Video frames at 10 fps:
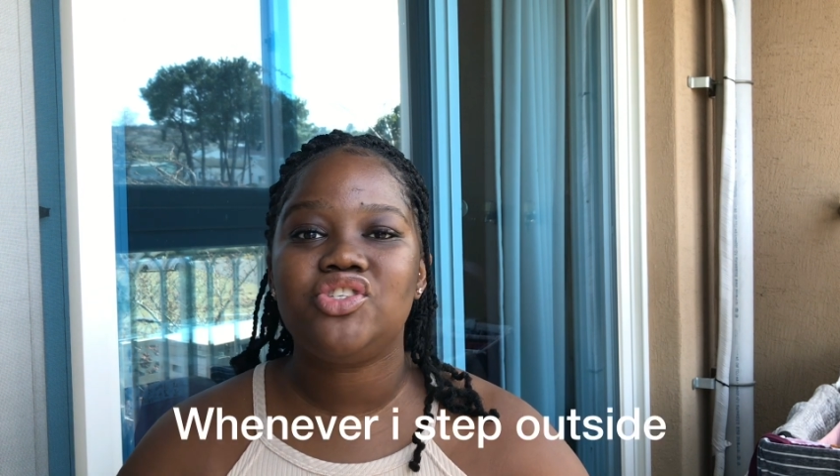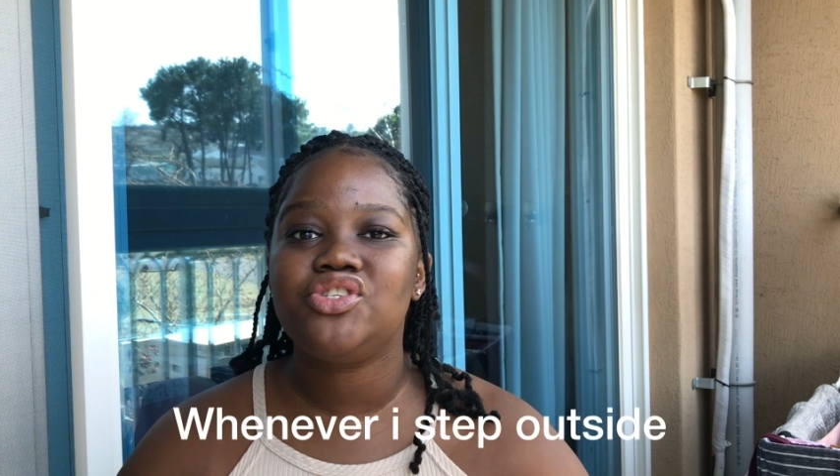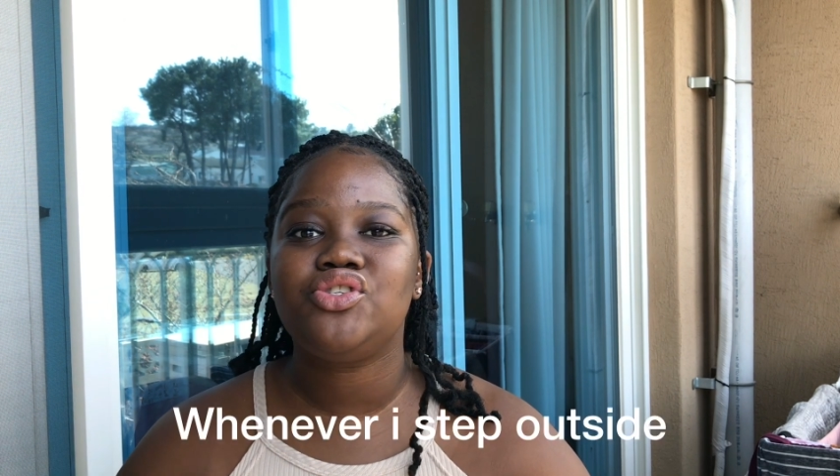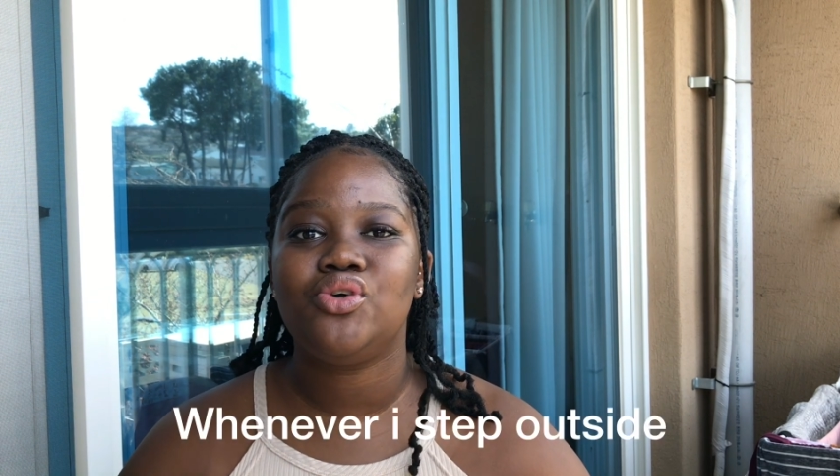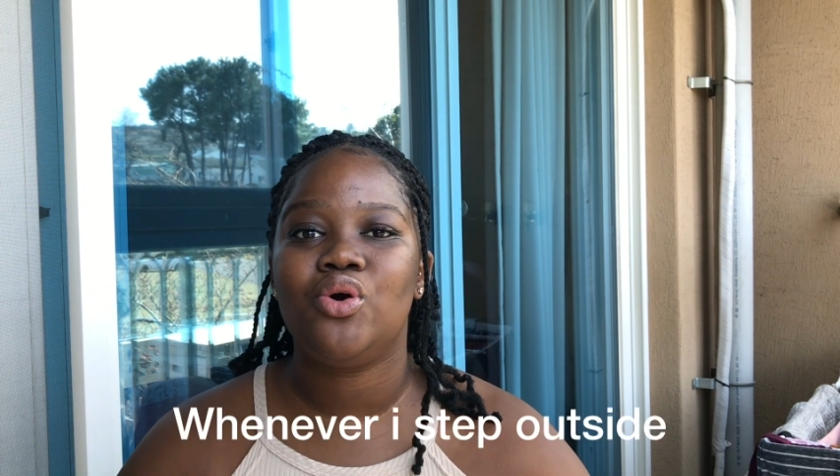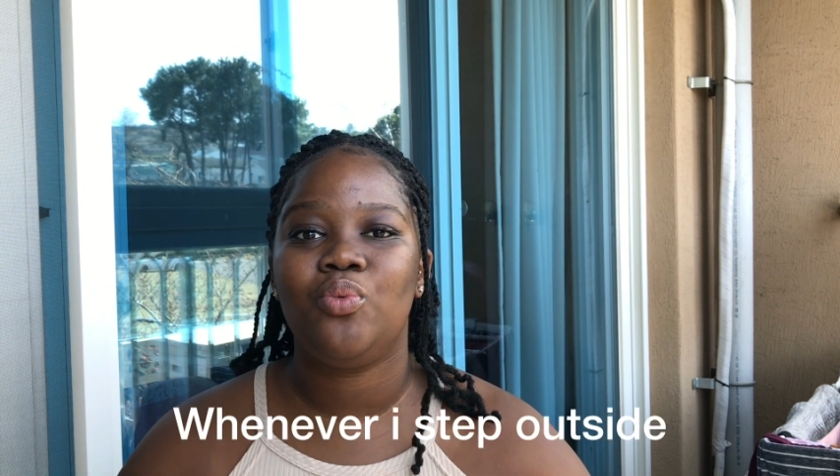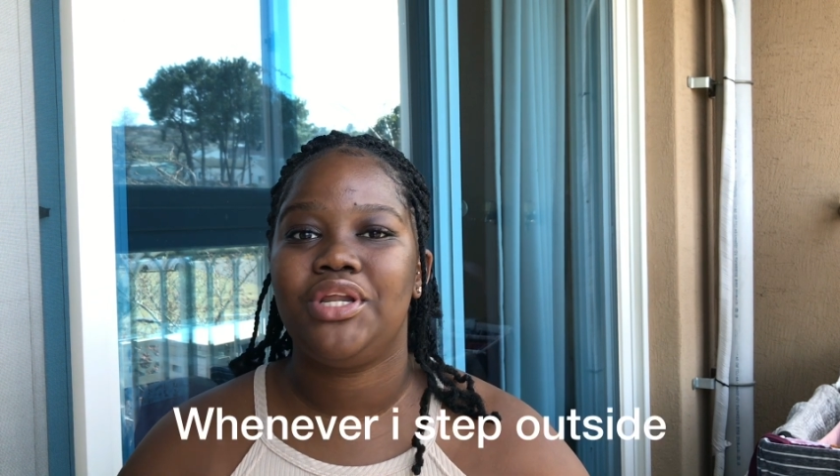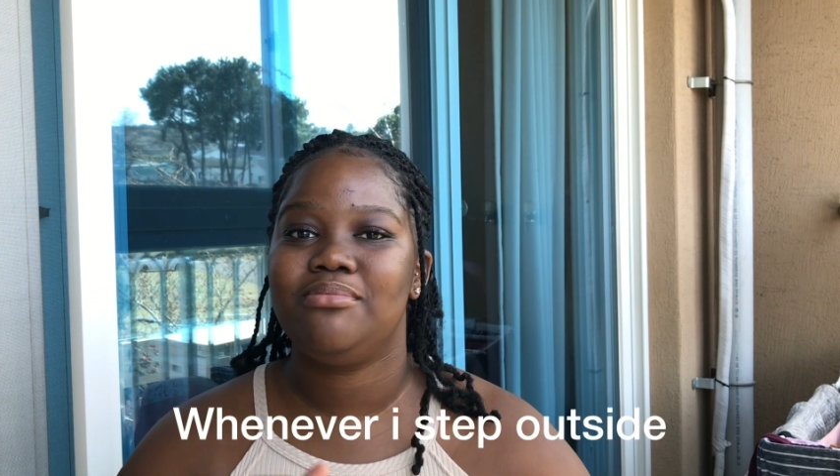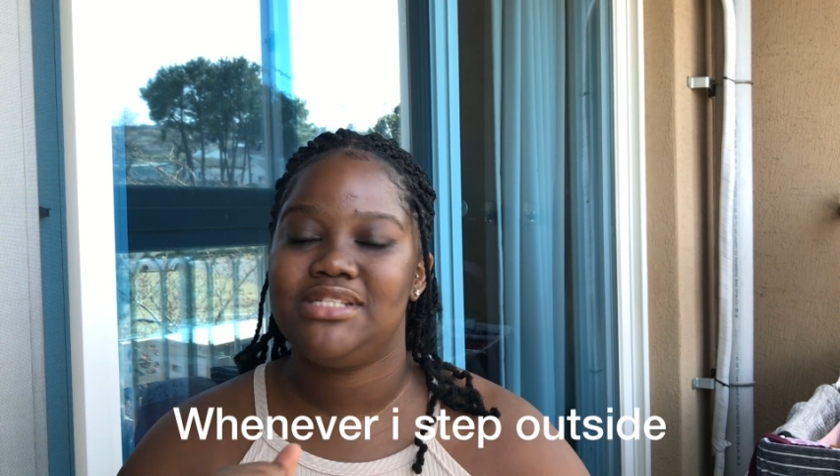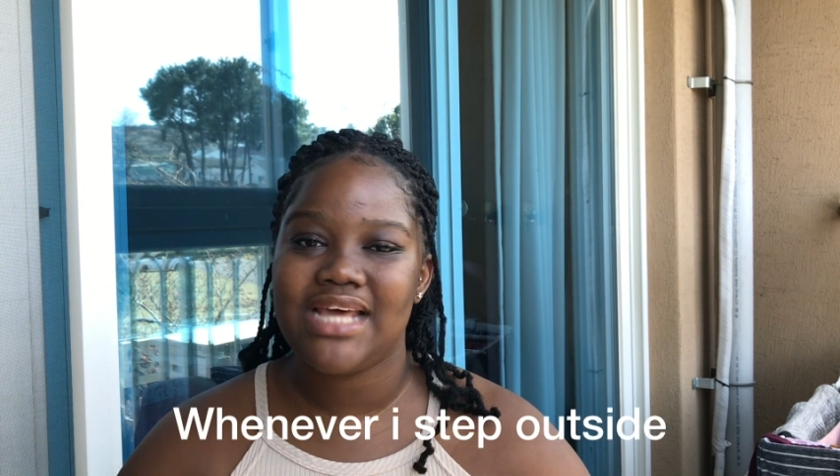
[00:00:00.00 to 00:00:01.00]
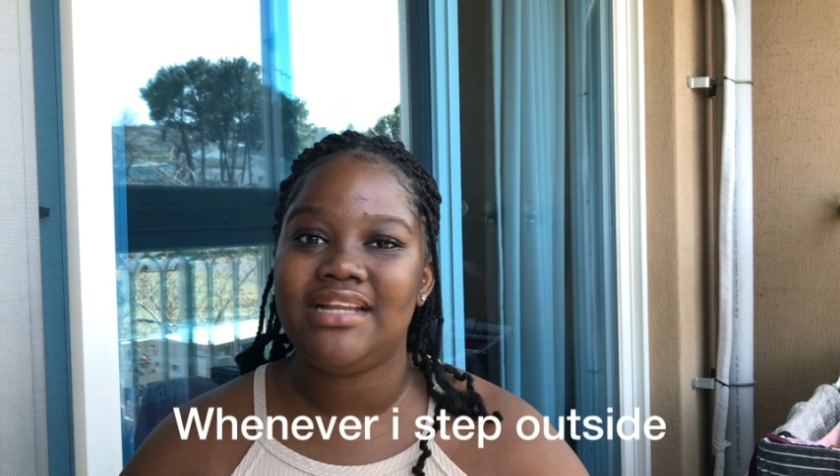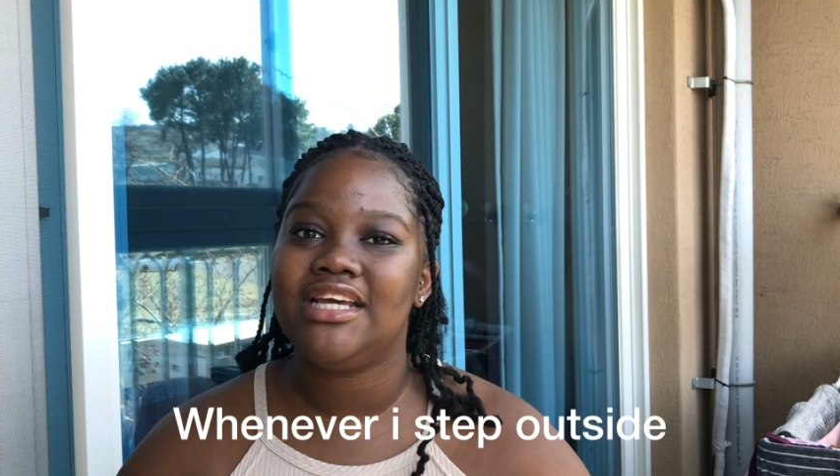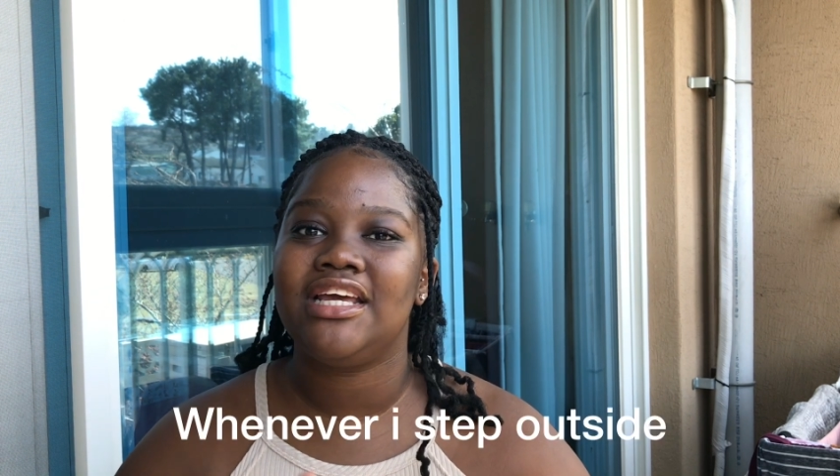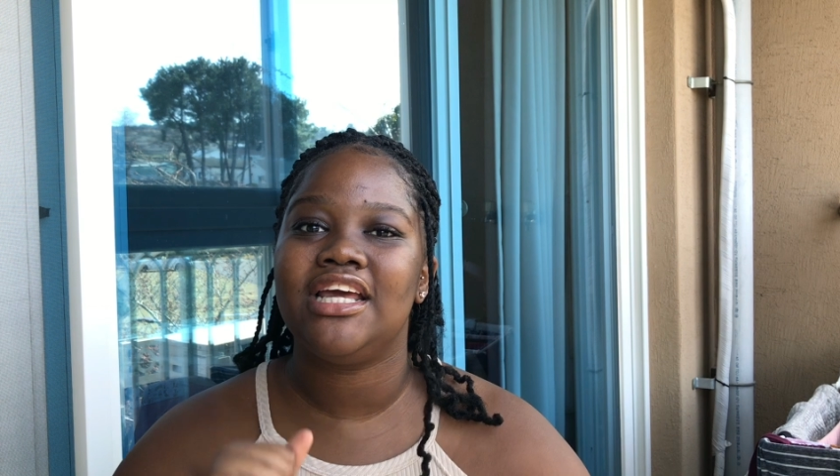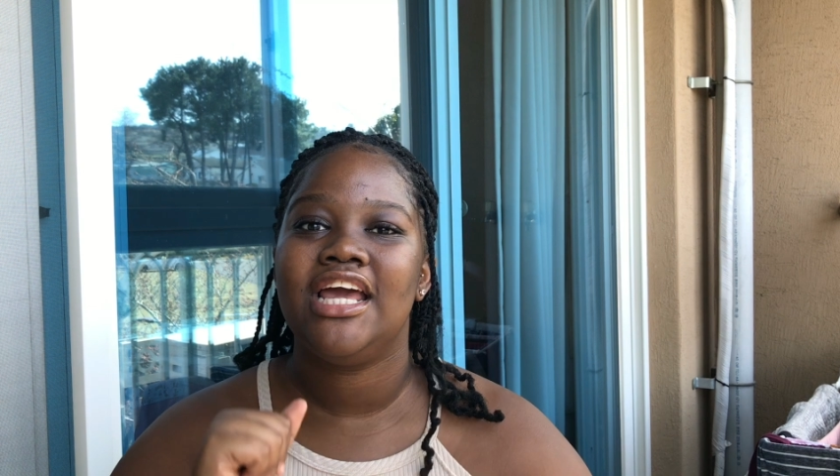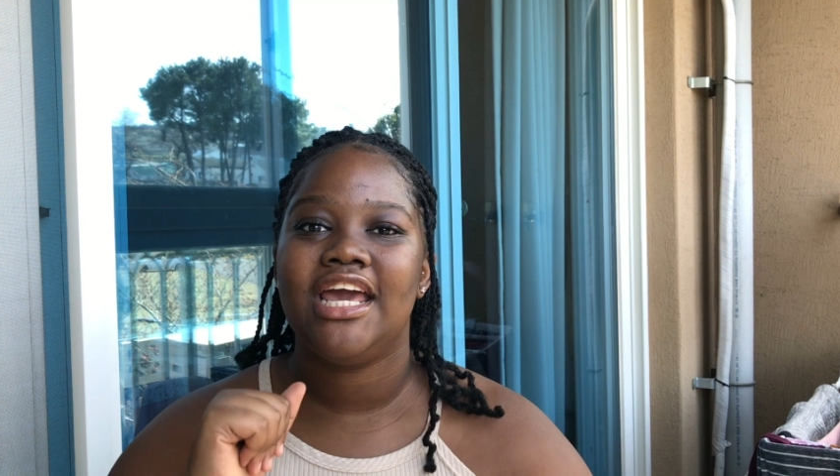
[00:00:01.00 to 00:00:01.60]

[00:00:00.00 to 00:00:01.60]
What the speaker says: just know when I'm standing